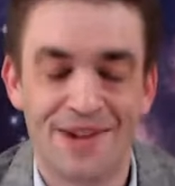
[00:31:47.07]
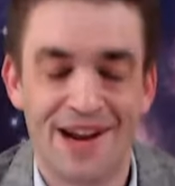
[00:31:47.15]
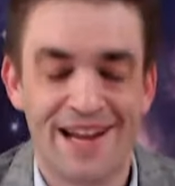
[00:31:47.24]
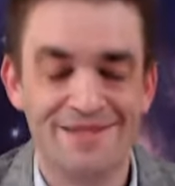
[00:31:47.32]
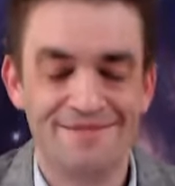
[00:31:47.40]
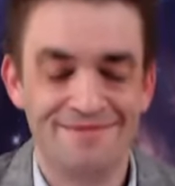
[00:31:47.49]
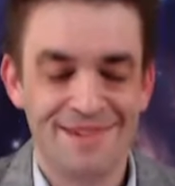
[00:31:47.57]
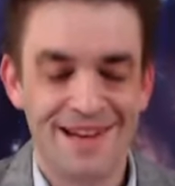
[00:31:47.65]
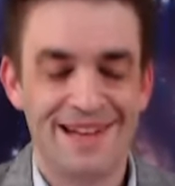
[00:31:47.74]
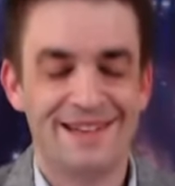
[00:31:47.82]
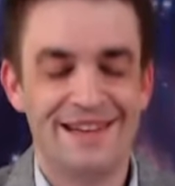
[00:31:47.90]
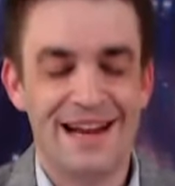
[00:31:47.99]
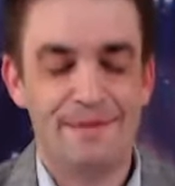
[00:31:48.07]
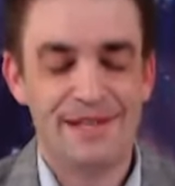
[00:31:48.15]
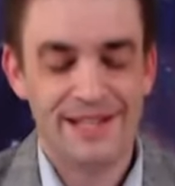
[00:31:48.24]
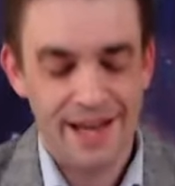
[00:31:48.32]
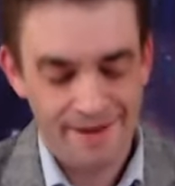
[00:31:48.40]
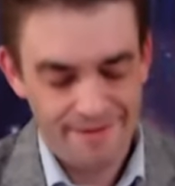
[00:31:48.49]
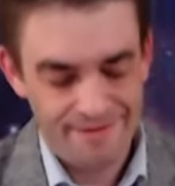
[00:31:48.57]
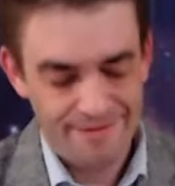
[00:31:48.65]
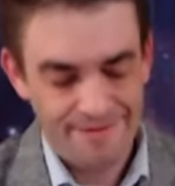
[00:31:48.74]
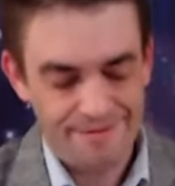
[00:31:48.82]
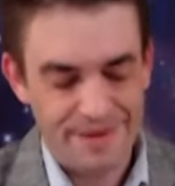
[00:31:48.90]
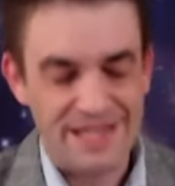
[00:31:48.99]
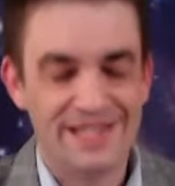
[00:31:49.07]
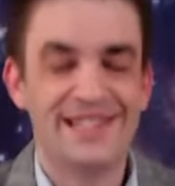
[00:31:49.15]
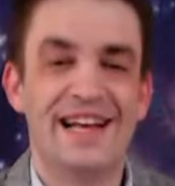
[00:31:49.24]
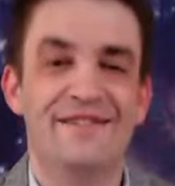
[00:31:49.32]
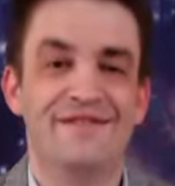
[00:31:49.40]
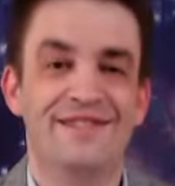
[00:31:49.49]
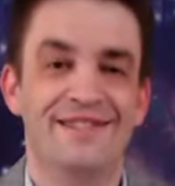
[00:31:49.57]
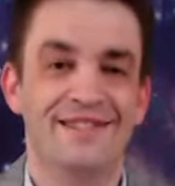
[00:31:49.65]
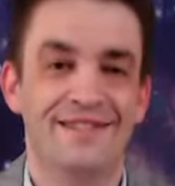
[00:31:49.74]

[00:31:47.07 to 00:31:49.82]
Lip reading: All right, namaste. Peace and love.